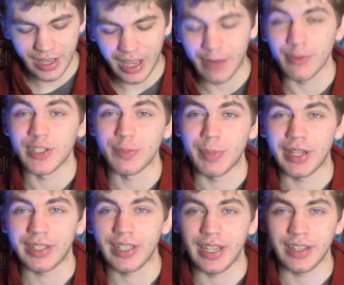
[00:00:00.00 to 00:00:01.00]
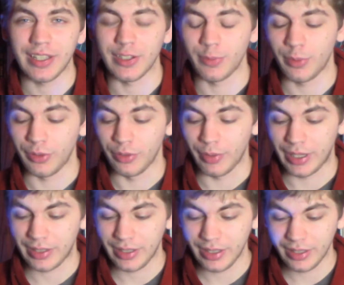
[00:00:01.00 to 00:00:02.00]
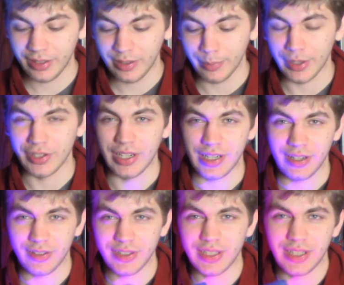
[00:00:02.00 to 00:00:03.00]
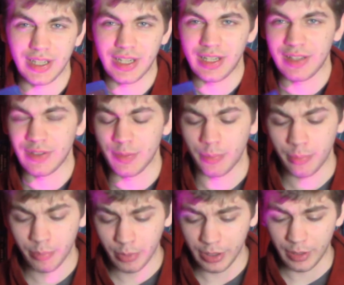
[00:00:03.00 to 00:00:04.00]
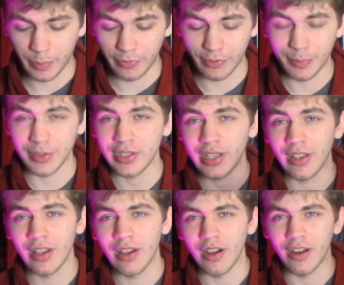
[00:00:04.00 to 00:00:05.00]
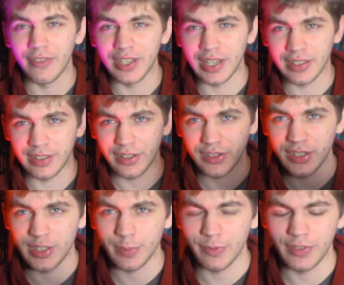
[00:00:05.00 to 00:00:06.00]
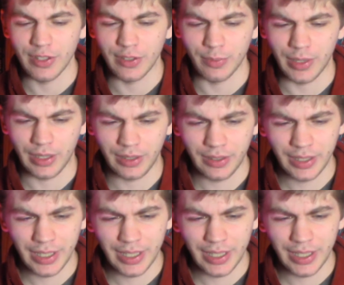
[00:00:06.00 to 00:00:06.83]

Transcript: I respect it. I think it's well directed by Jack Nicholson, and he gives a pretty good performance. Harvey Keitel's in this movie as well.